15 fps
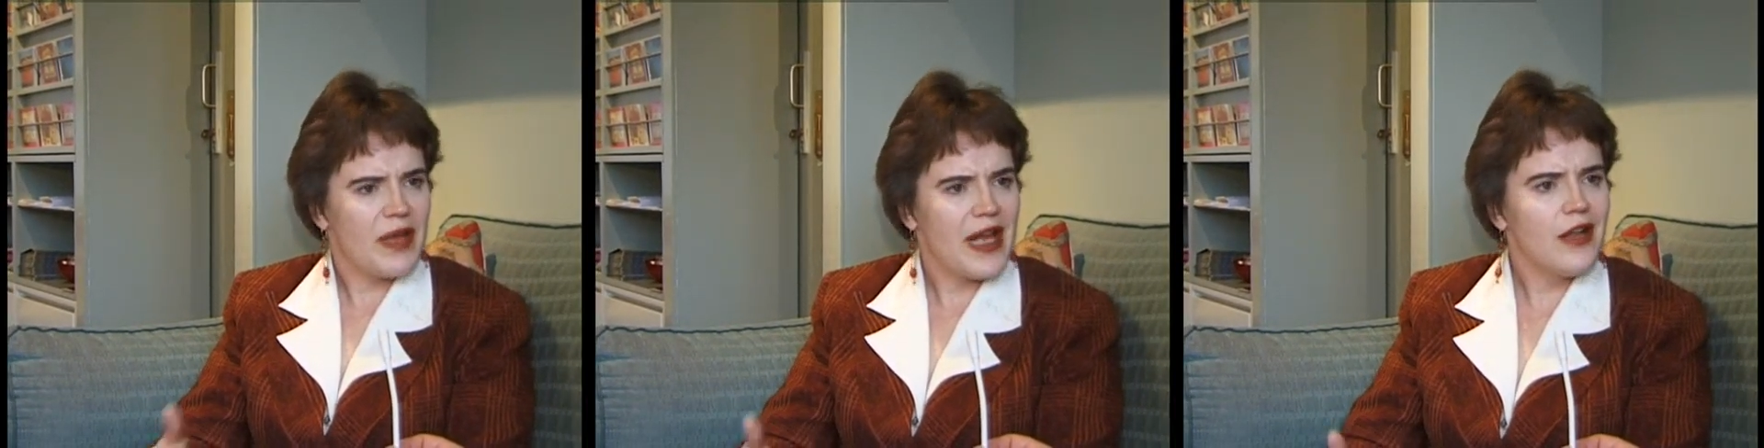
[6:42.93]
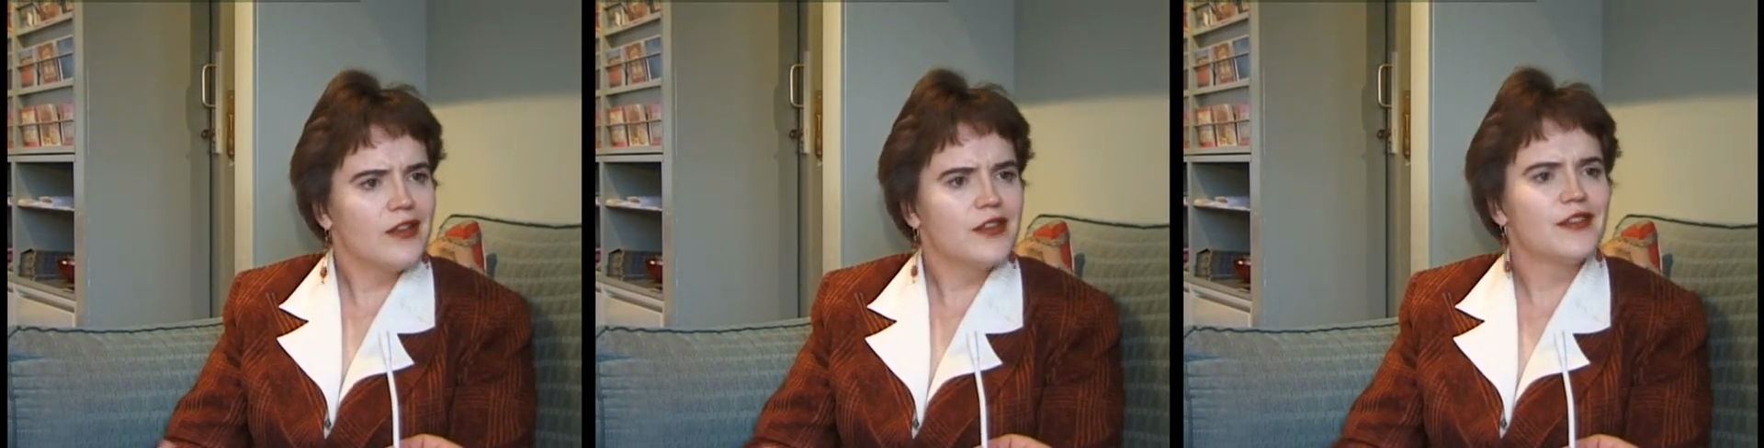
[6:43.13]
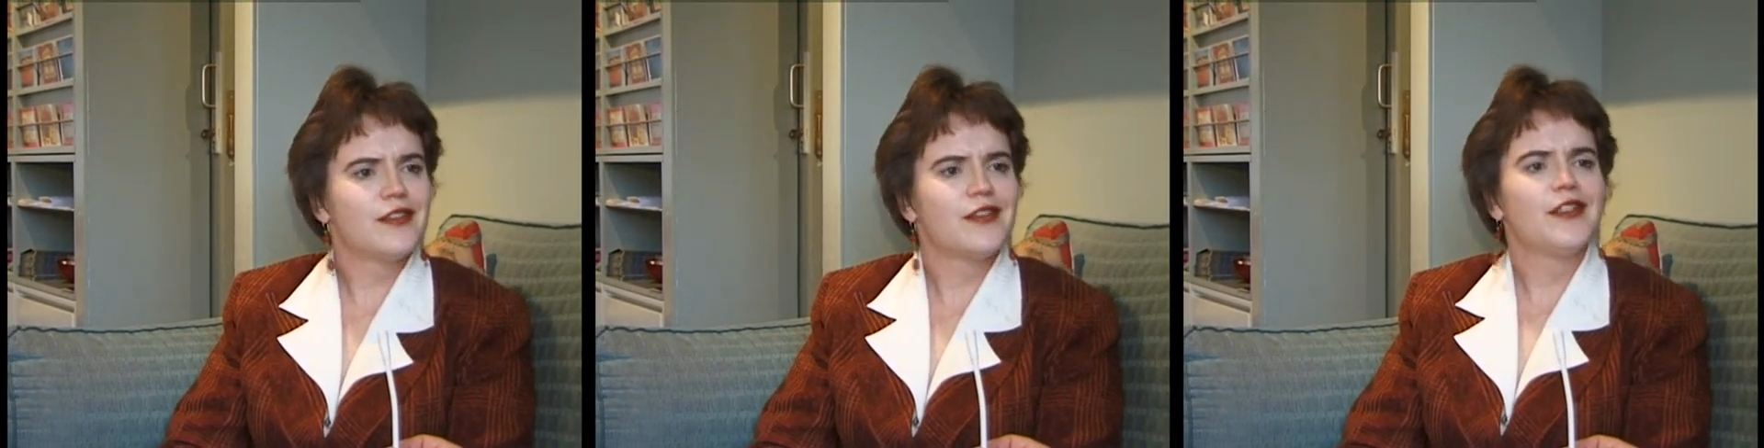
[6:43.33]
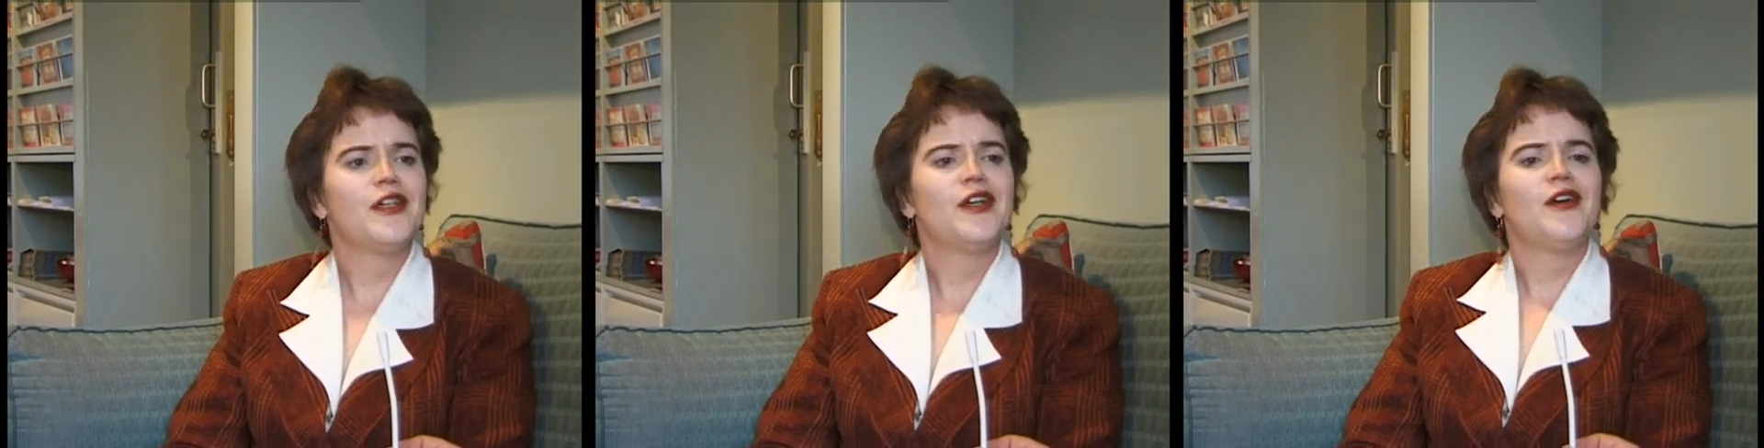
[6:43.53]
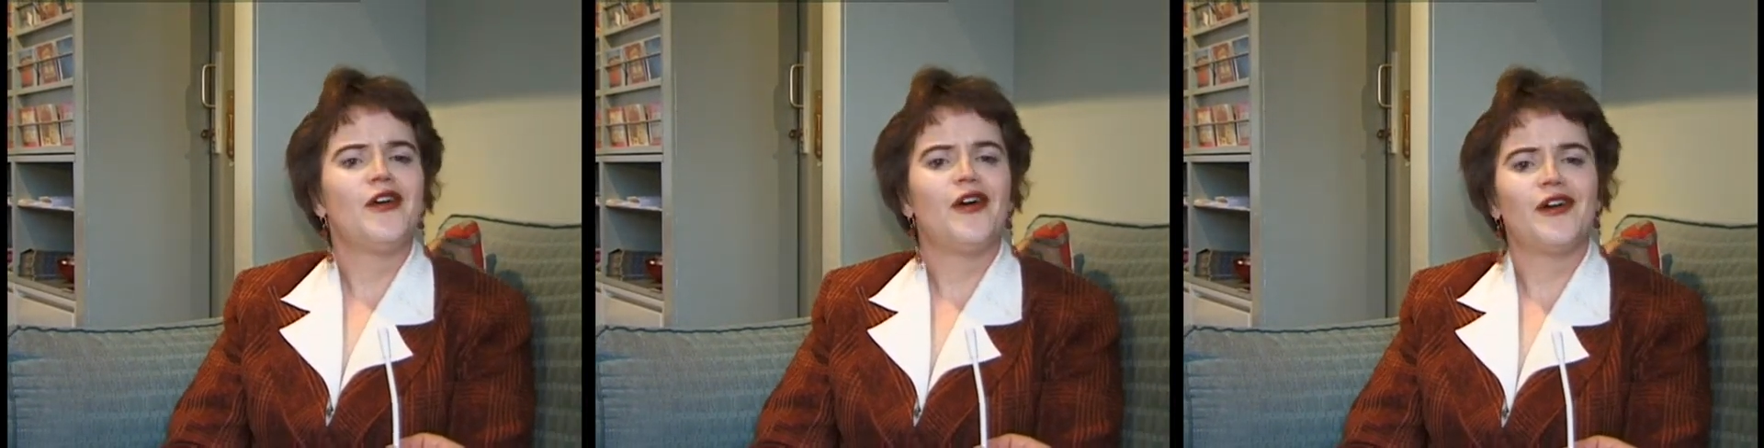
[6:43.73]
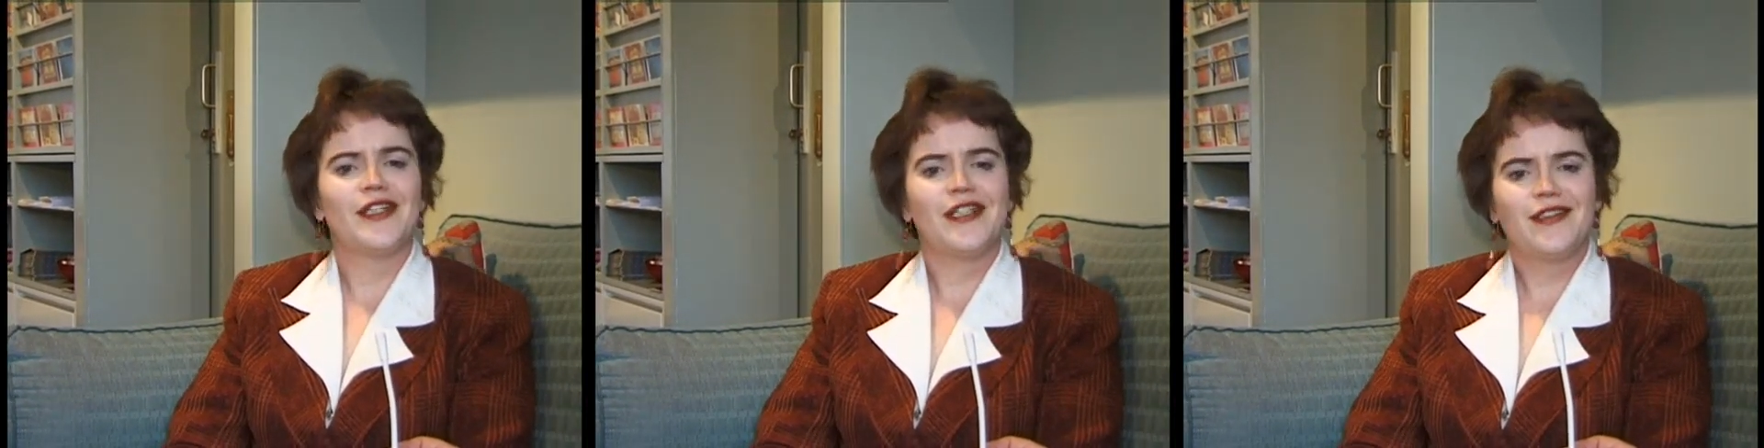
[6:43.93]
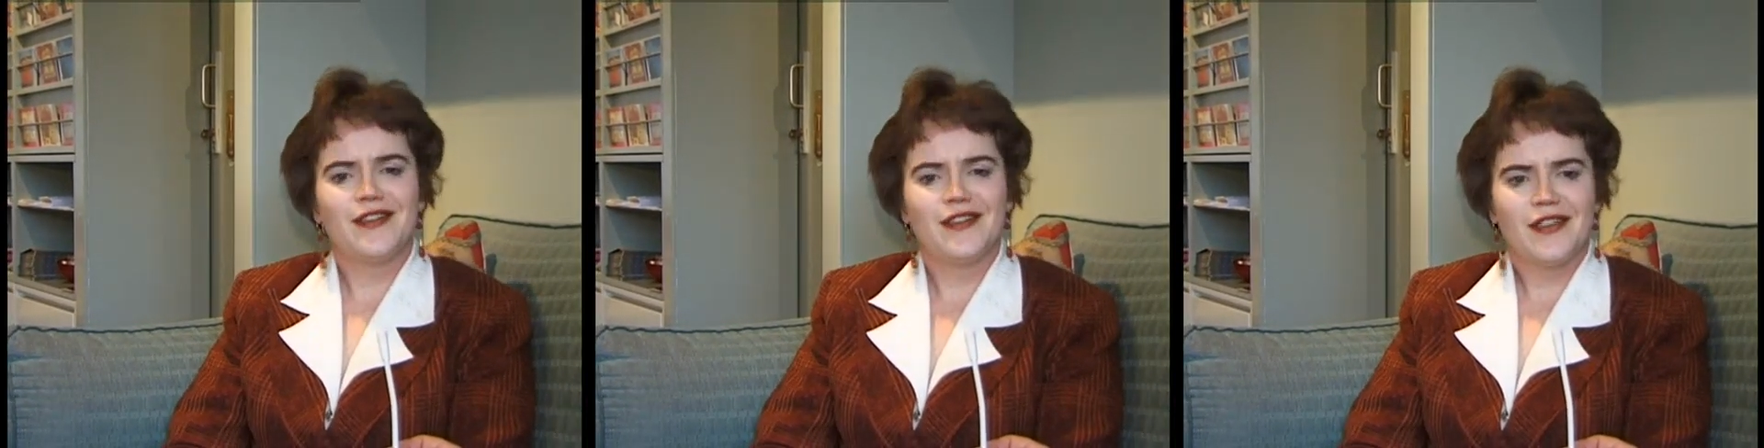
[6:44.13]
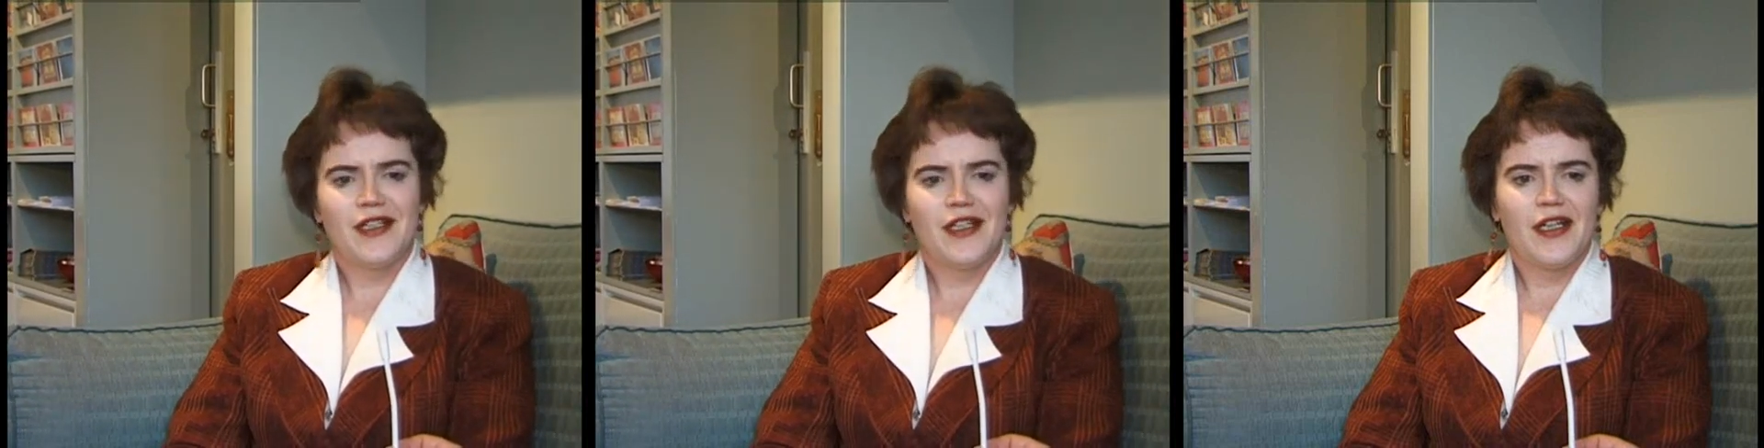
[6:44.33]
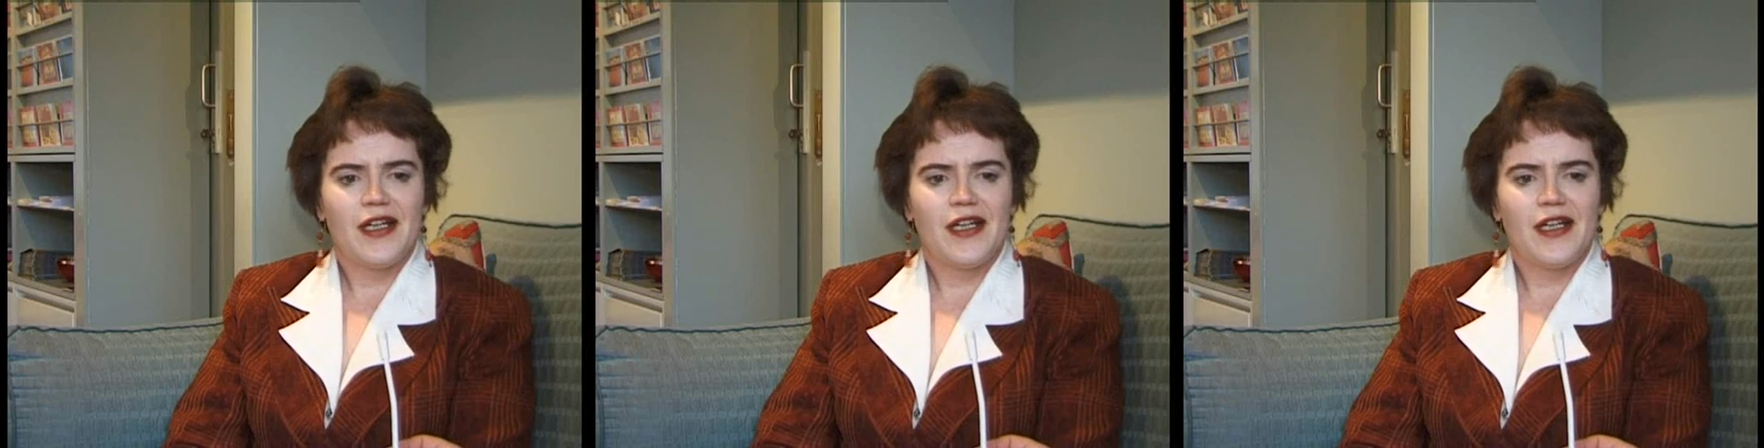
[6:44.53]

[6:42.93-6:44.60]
belt on it,